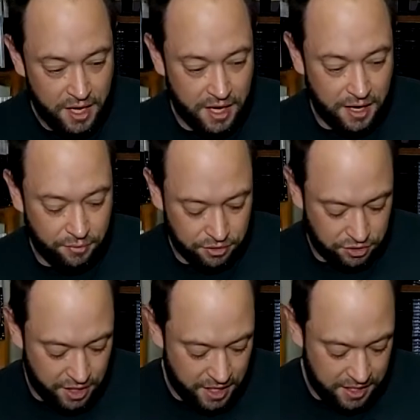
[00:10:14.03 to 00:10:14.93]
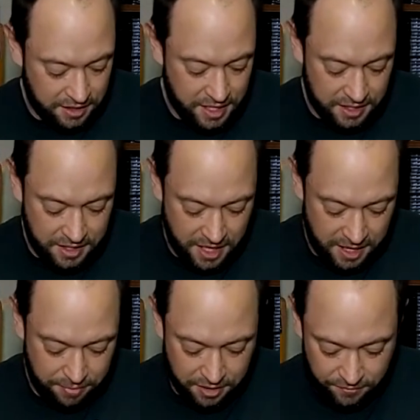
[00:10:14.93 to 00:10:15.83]
And I will try to get that to
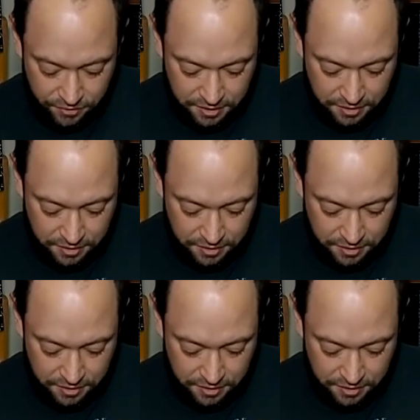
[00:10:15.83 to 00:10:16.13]
happen